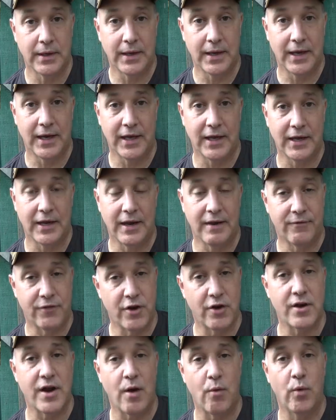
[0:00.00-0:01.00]
And if
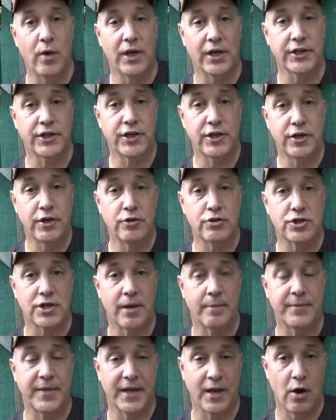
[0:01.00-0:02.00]
they're not willing to do
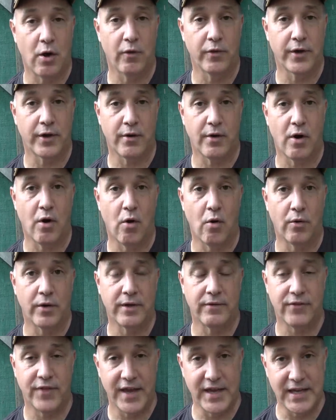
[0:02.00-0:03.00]
something on their own,
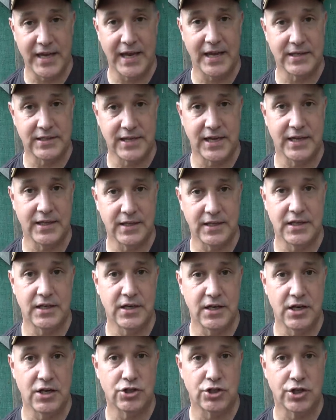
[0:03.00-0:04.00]
if they can't take the
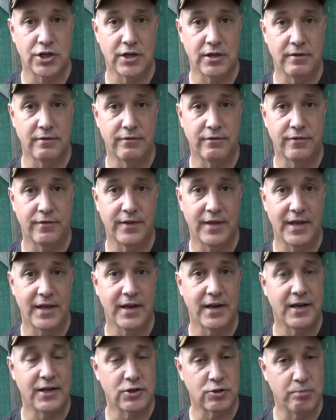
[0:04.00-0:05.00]
initiative,
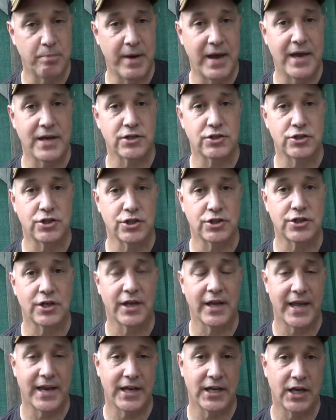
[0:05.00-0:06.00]
then it's best just to
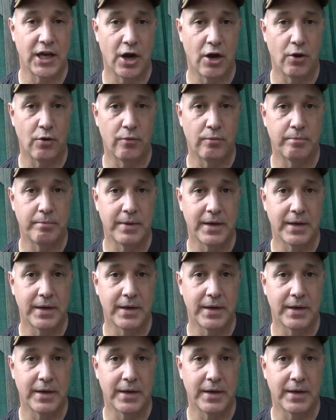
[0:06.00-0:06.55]
let it go.